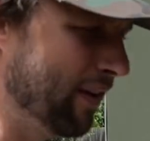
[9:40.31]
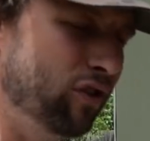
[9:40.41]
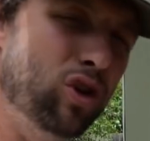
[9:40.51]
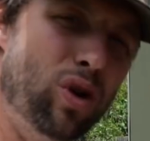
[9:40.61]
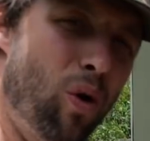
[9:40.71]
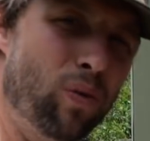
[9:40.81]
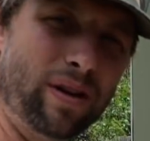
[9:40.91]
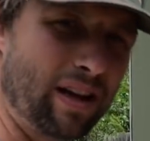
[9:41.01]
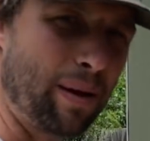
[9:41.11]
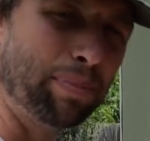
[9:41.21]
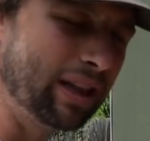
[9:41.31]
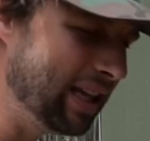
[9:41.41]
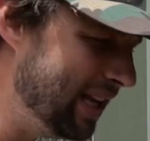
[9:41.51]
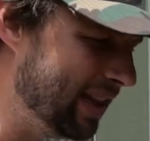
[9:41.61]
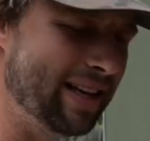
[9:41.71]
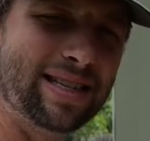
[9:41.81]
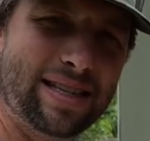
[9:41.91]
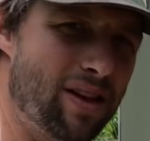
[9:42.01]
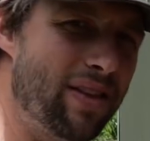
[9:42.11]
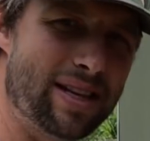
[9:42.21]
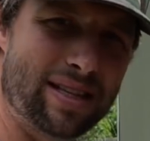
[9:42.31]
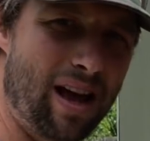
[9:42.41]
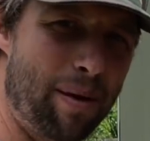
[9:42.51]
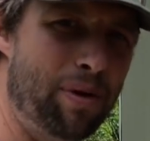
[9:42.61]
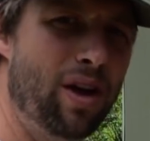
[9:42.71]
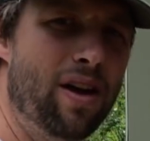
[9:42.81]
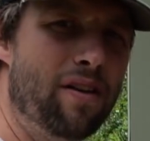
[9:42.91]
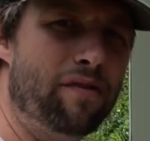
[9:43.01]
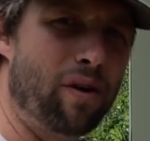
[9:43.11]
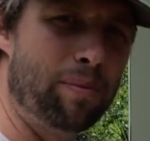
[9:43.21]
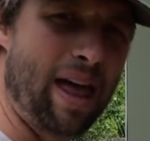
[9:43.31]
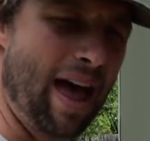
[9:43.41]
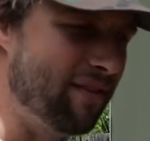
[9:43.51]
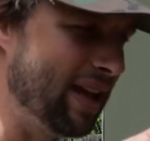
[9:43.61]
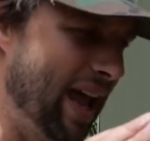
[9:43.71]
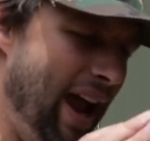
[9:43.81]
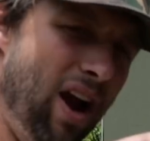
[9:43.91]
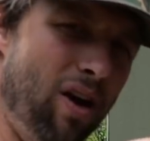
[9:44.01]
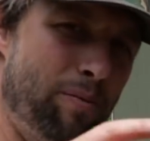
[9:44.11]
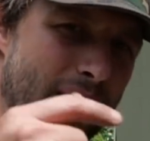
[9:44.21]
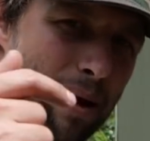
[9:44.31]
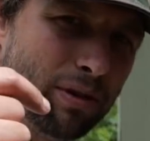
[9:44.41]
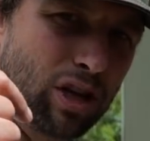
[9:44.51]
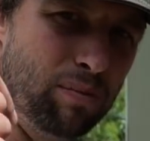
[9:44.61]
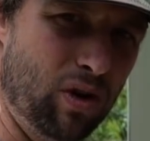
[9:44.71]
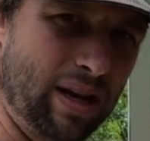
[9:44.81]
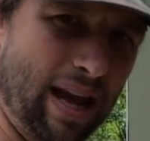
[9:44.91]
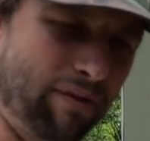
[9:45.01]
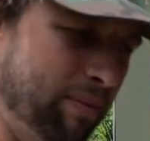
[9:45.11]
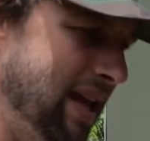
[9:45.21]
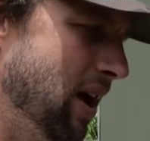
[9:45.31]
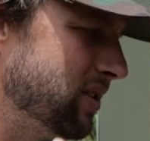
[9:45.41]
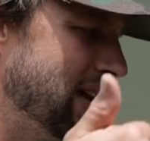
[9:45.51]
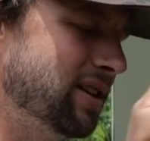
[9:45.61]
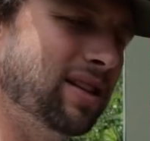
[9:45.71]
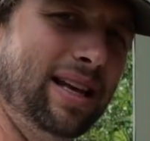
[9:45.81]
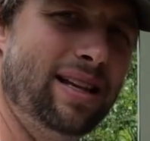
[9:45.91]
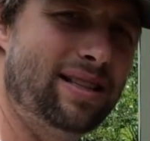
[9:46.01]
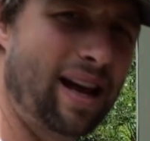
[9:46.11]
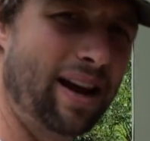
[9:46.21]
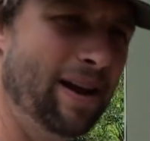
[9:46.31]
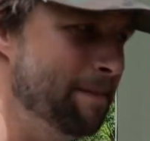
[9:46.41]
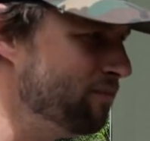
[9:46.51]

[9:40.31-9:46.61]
If you don't completely seal this up from having air be able to communicate from the outside to the inside,